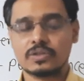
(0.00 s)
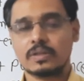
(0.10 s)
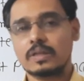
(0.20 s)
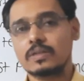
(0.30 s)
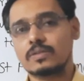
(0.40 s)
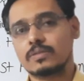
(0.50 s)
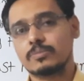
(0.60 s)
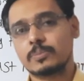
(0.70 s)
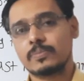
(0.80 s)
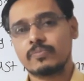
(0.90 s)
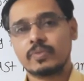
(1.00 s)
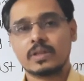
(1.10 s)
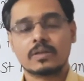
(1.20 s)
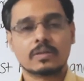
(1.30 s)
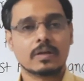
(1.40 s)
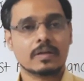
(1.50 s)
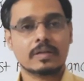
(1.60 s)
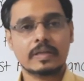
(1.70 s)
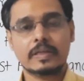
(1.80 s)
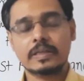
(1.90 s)
is
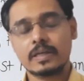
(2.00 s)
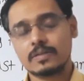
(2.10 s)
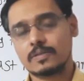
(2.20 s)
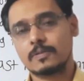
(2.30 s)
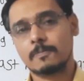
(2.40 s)
30 years.